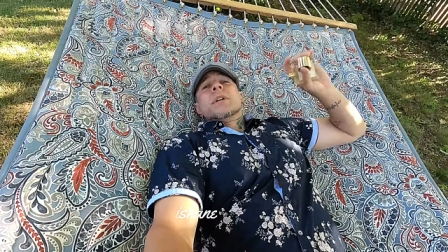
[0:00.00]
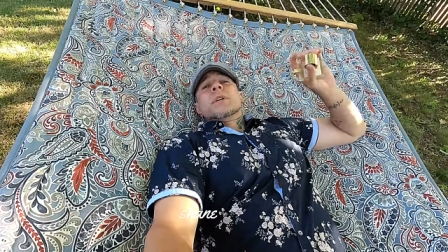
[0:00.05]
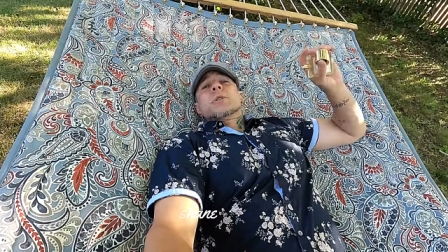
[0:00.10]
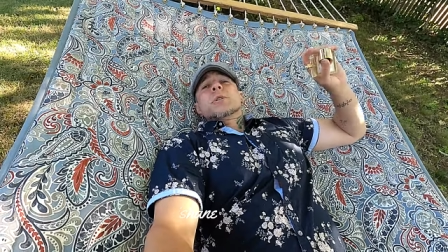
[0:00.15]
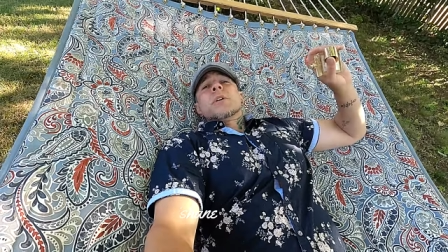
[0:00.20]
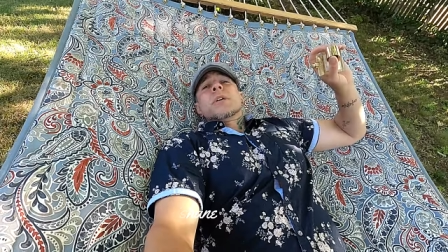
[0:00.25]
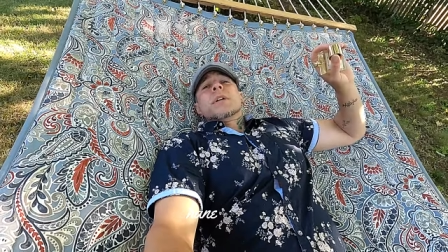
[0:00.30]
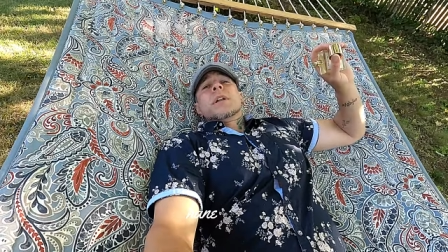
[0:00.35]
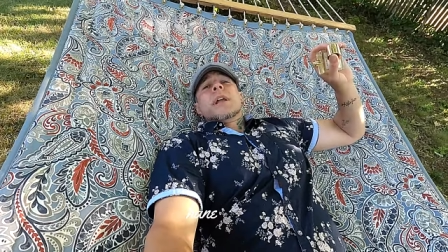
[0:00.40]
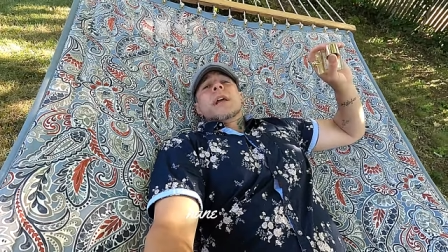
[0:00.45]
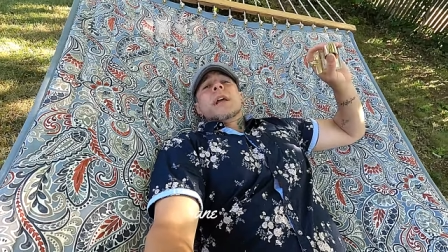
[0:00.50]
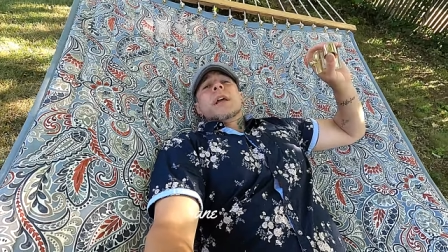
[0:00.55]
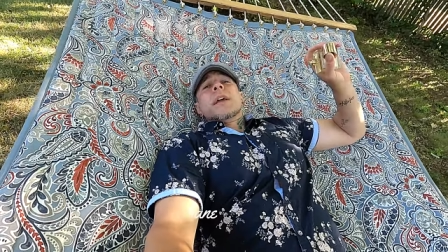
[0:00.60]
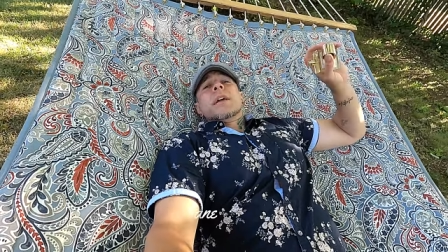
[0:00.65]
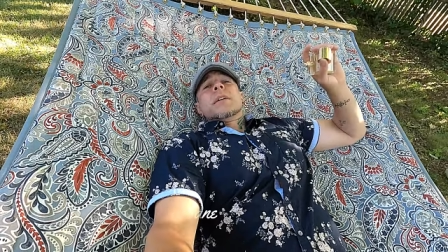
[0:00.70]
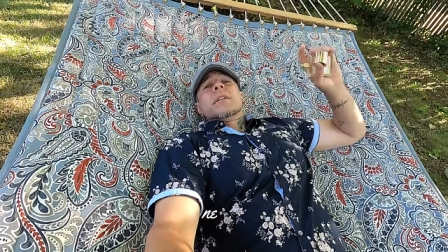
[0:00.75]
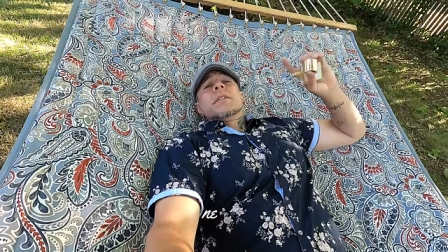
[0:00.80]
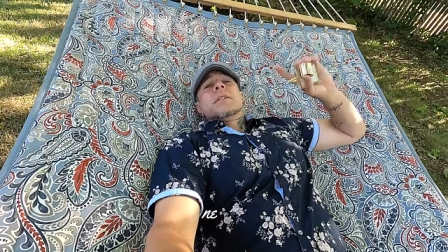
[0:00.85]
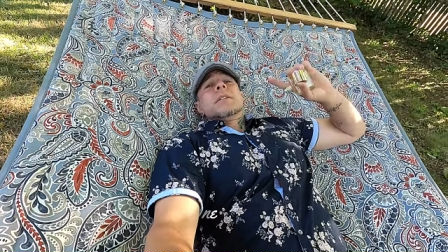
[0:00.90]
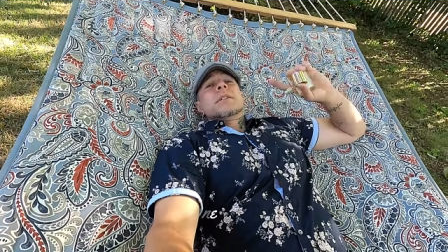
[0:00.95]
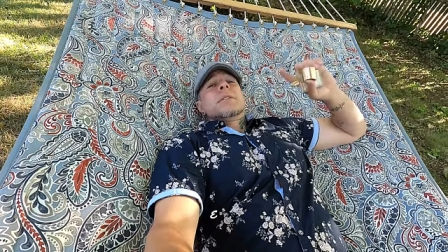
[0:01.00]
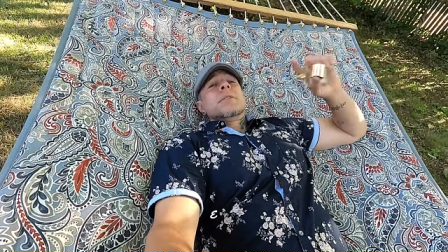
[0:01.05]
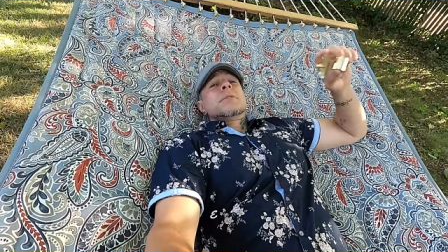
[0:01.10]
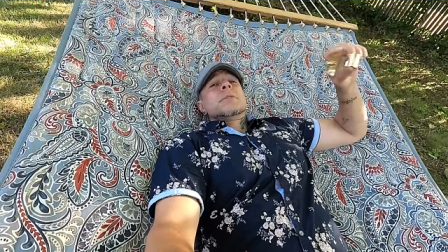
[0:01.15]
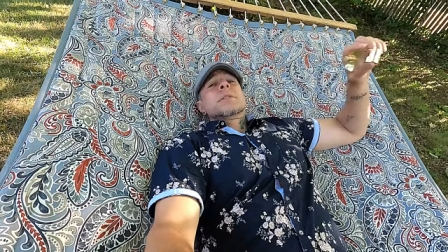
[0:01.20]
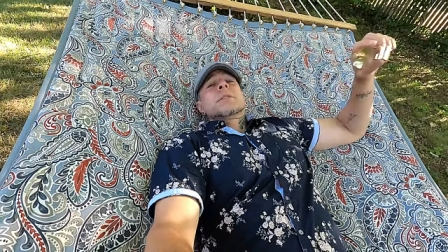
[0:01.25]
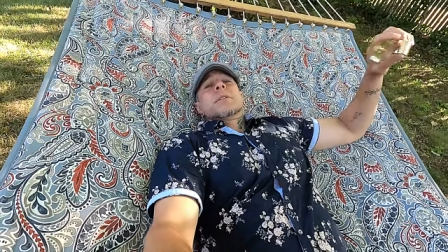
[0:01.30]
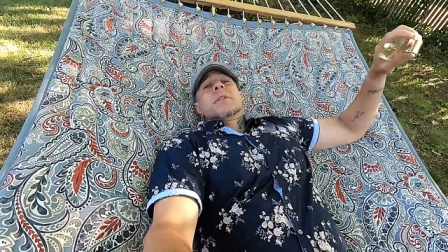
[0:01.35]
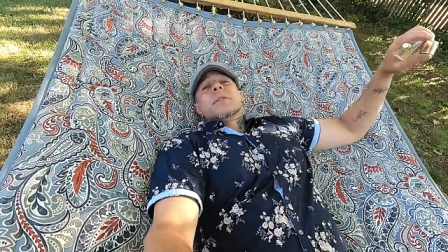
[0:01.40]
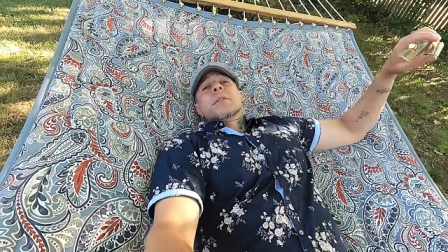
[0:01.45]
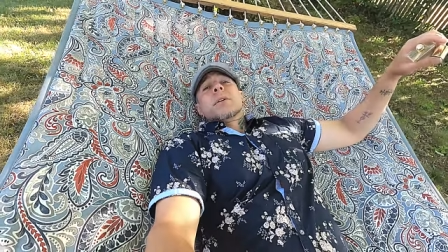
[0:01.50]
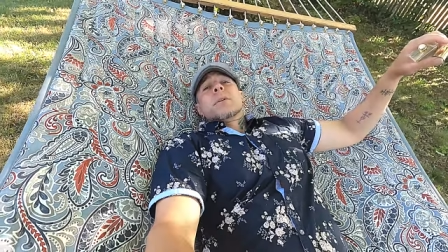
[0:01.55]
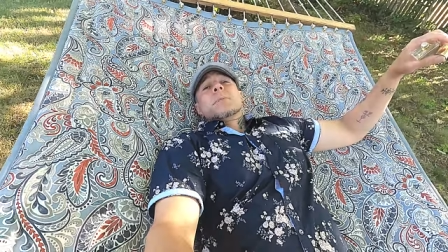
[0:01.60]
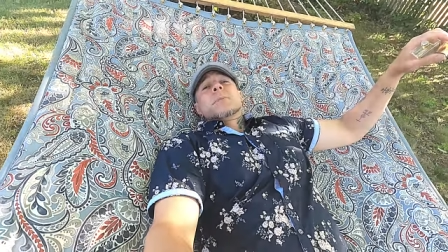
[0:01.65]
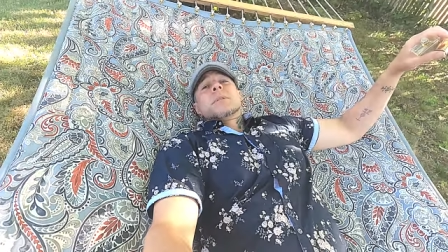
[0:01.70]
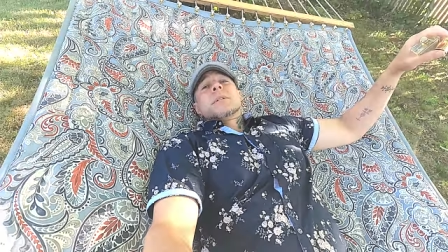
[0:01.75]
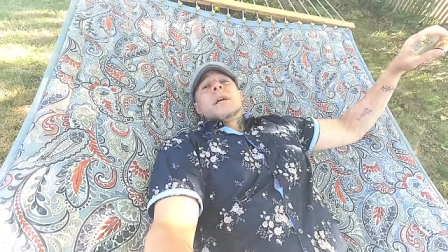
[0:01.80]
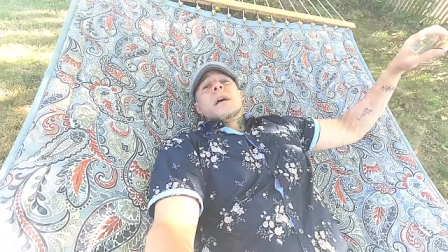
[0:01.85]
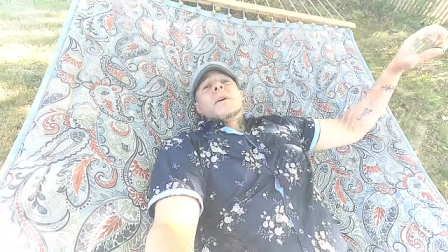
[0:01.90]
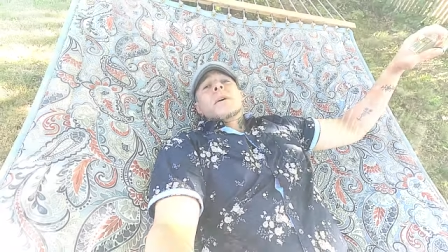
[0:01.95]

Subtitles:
Nishane until the sun comes